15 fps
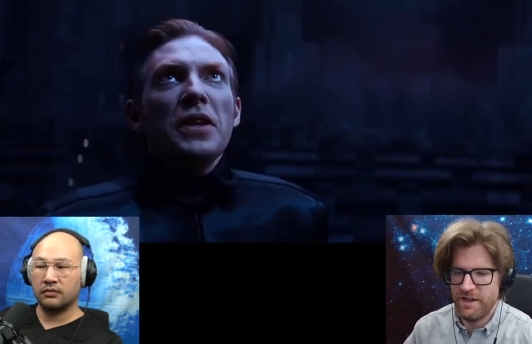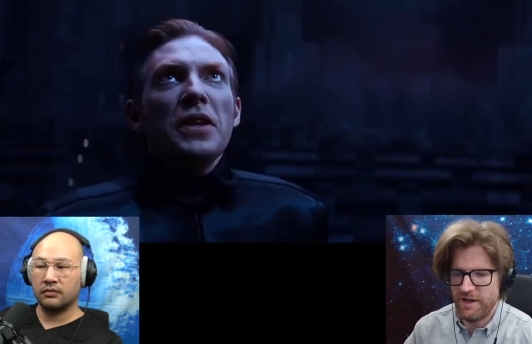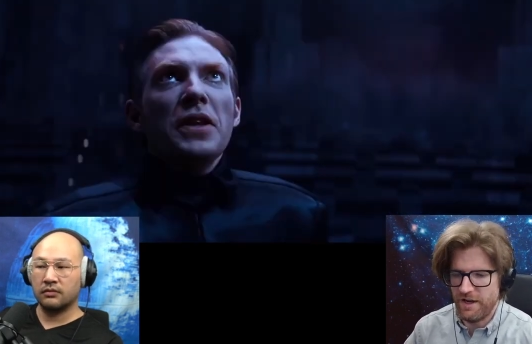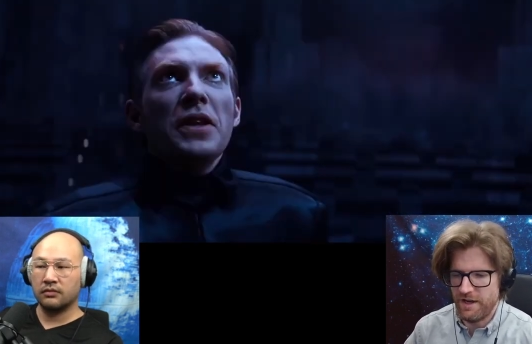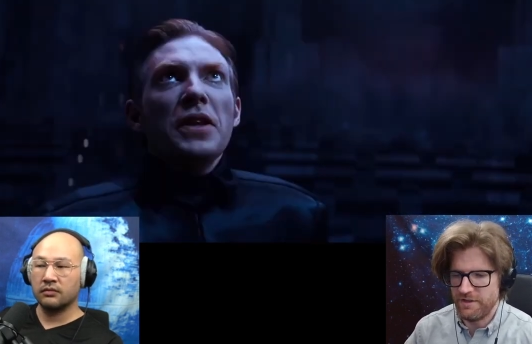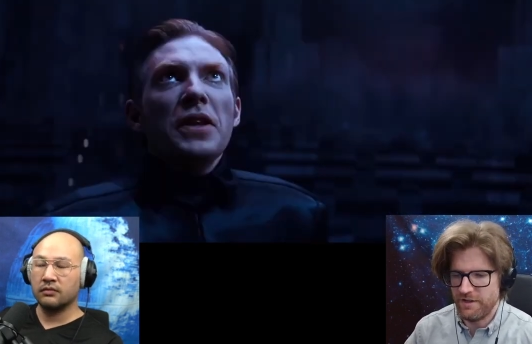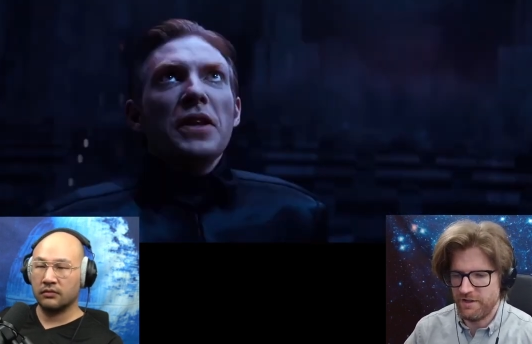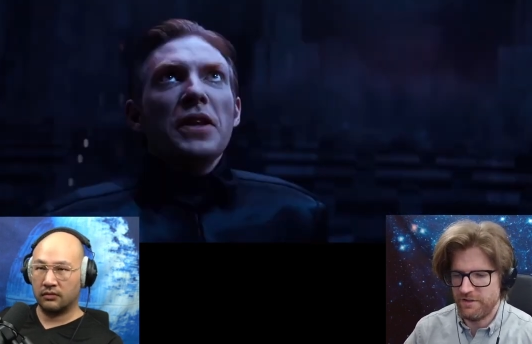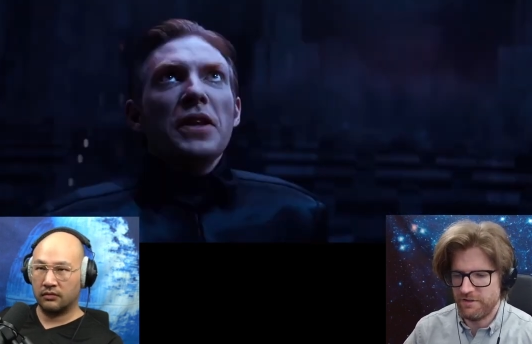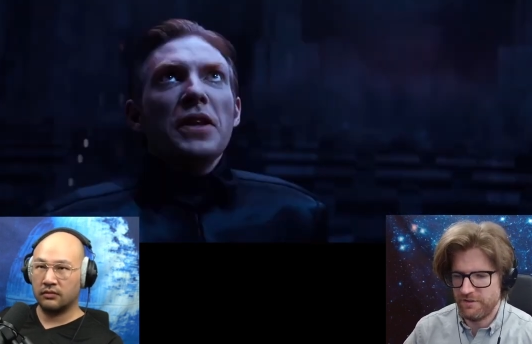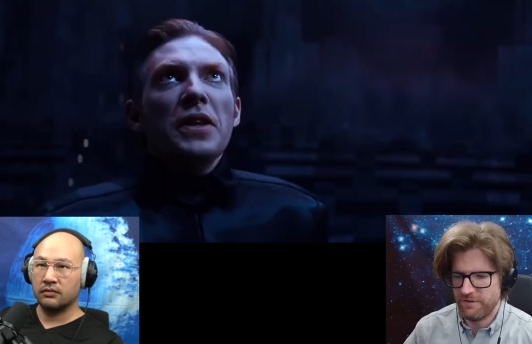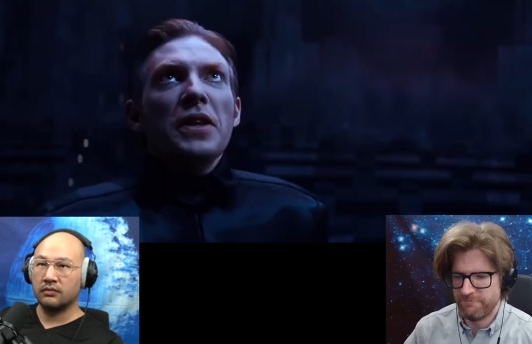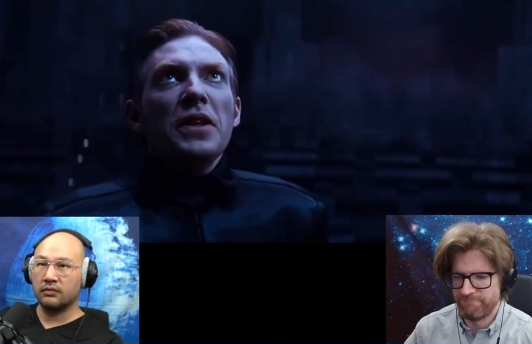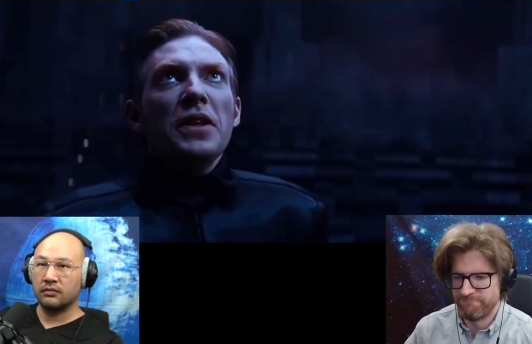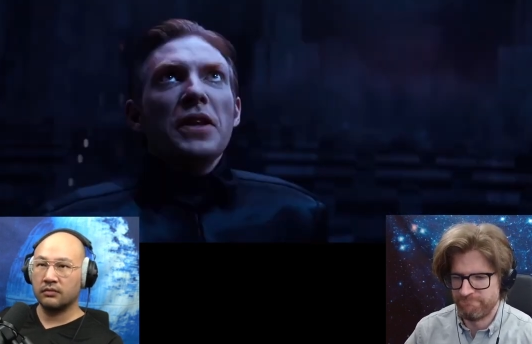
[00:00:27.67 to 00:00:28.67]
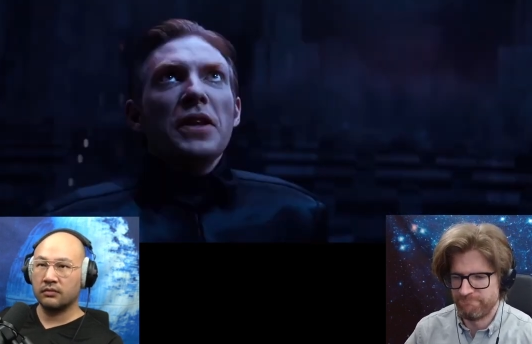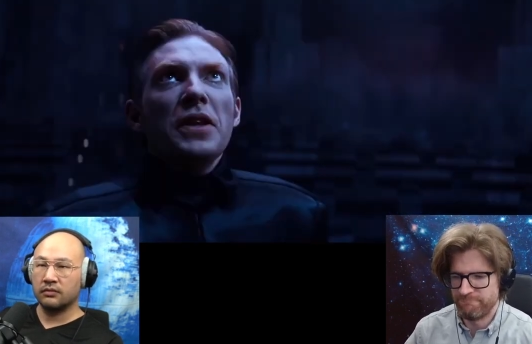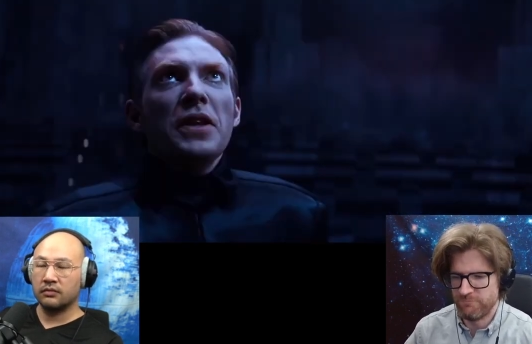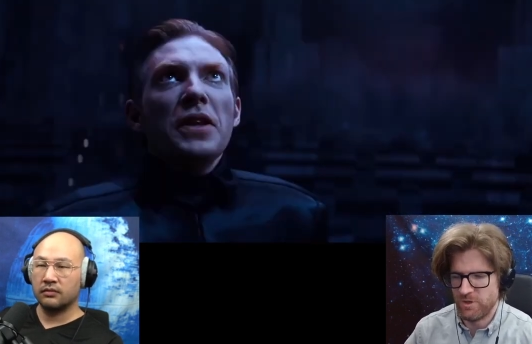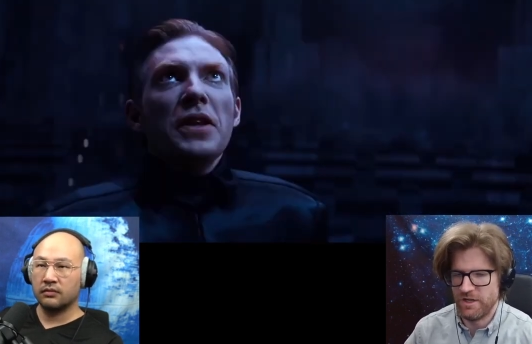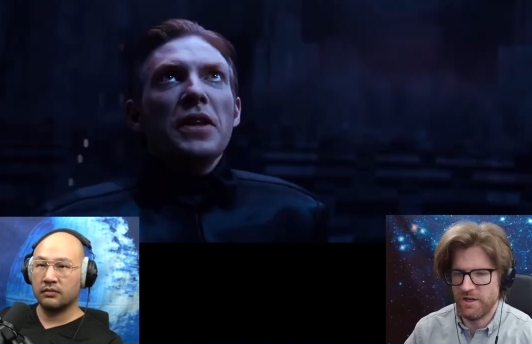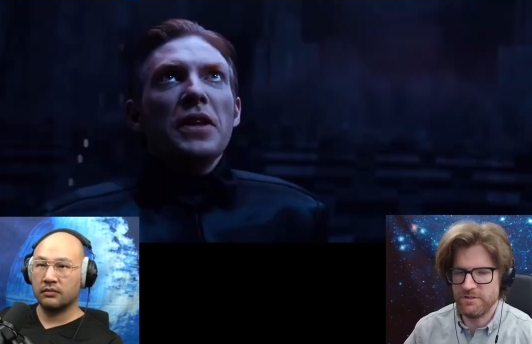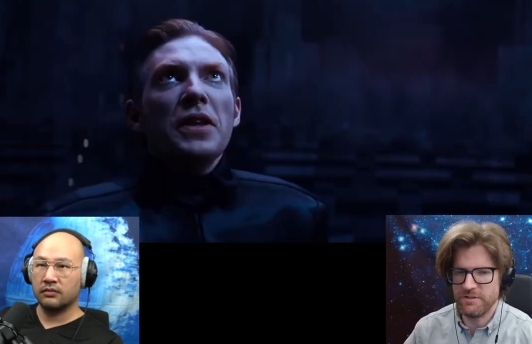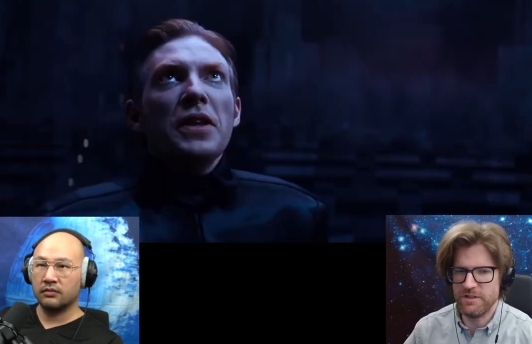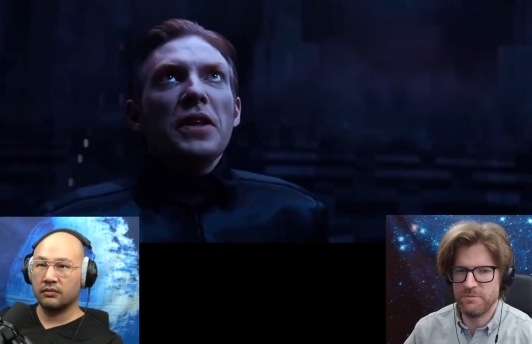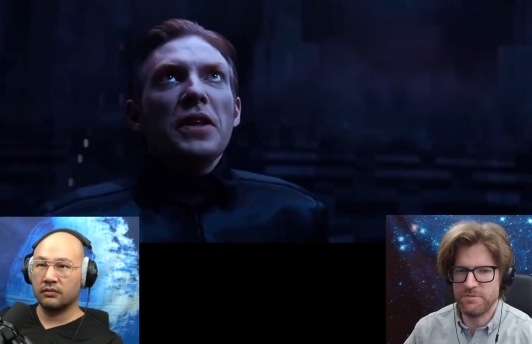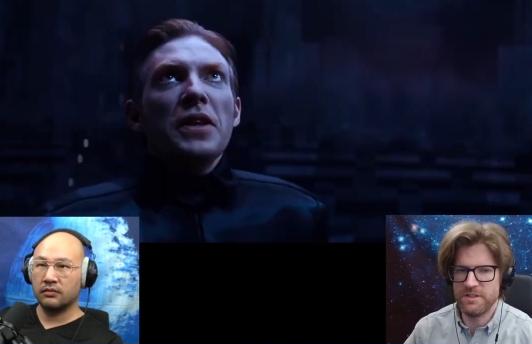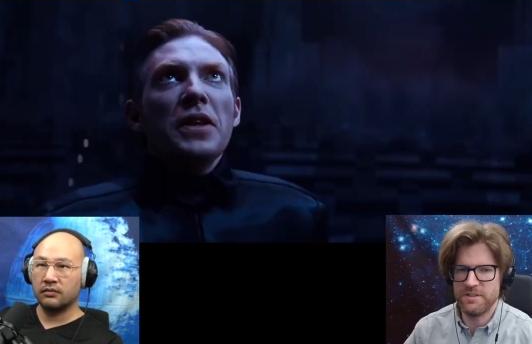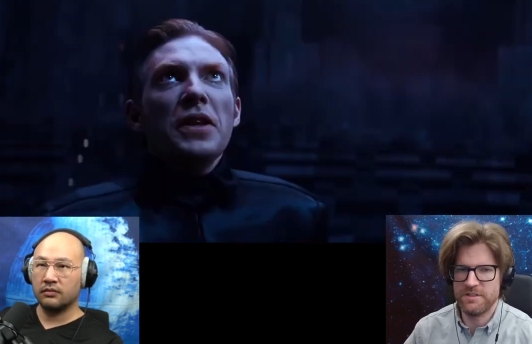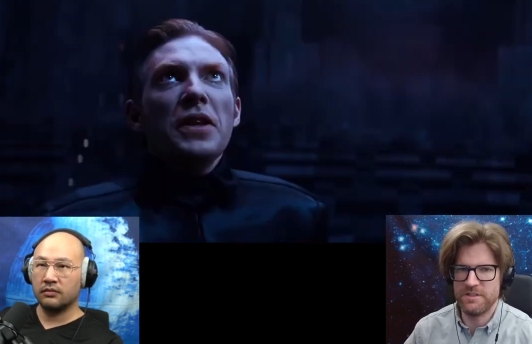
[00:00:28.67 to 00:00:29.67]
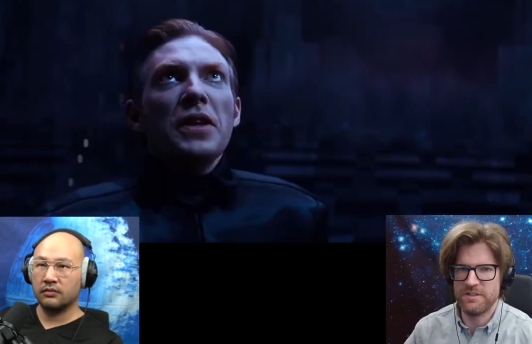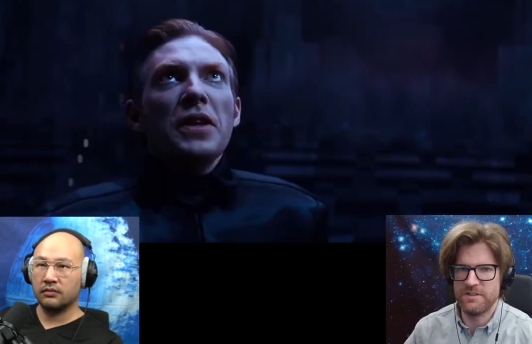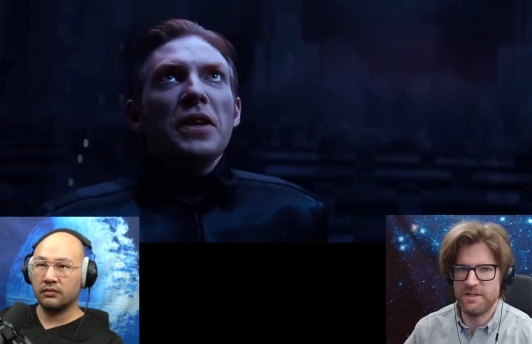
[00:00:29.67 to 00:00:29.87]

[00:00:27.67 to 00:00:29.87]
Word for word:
Speaker 1: And then when Hux comes in and says,